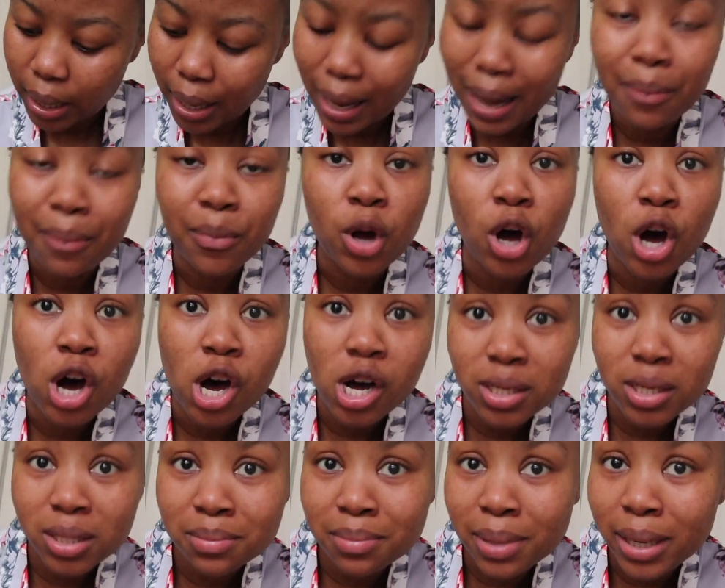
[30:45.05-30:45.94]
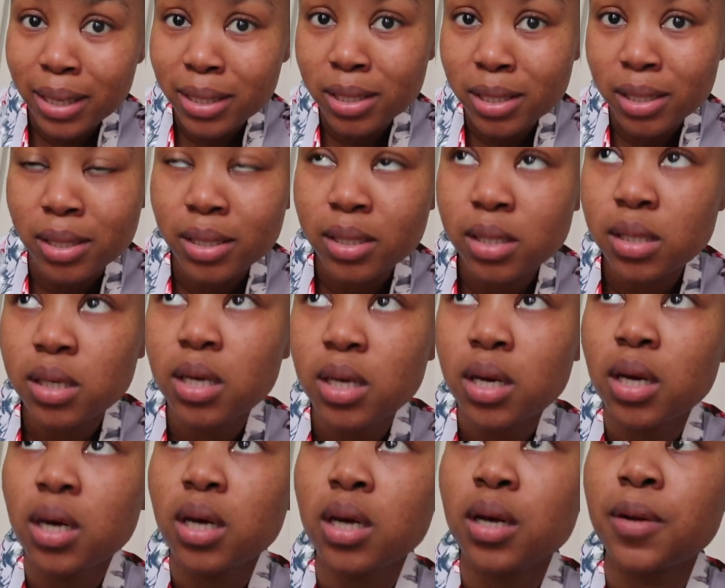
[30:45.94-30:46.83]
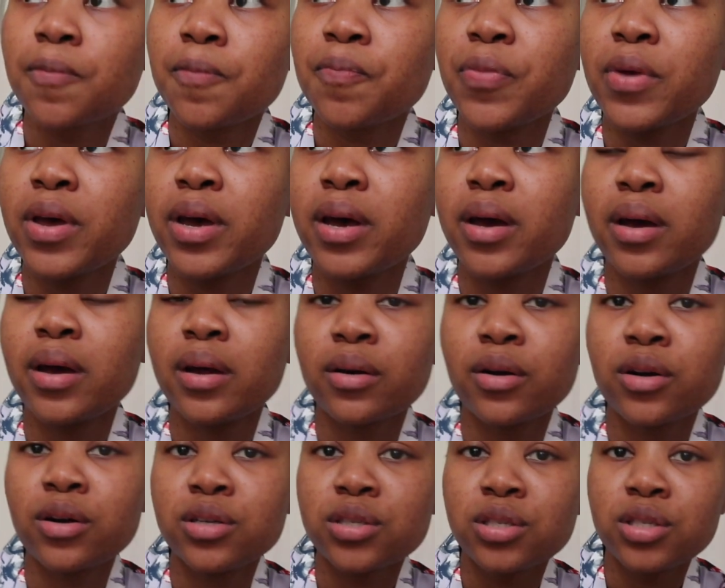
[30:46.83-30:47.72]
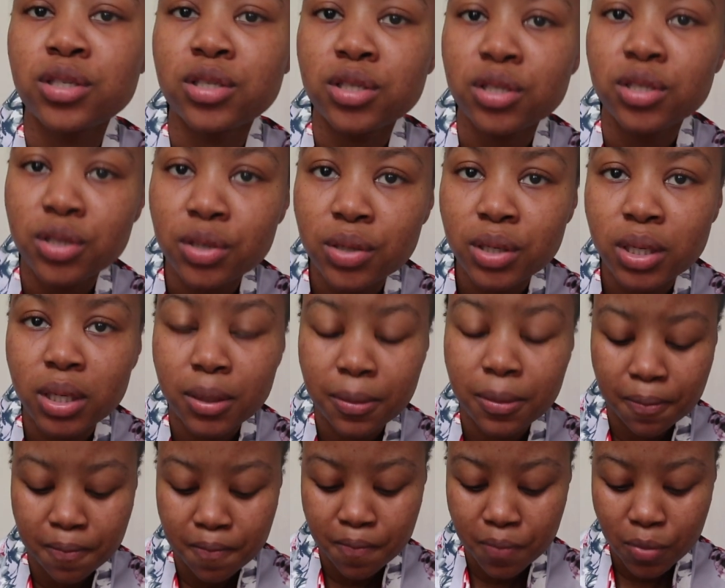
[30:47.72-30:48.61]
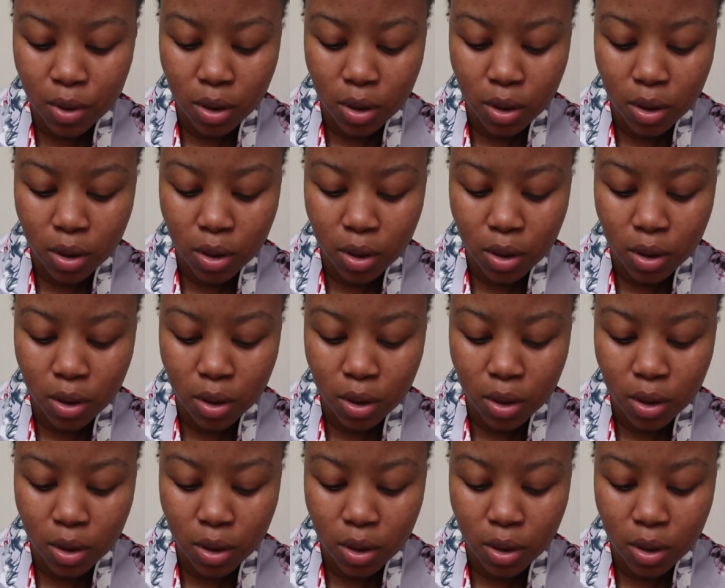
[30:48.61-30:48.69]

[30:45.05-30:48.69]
I'm contemplating and considering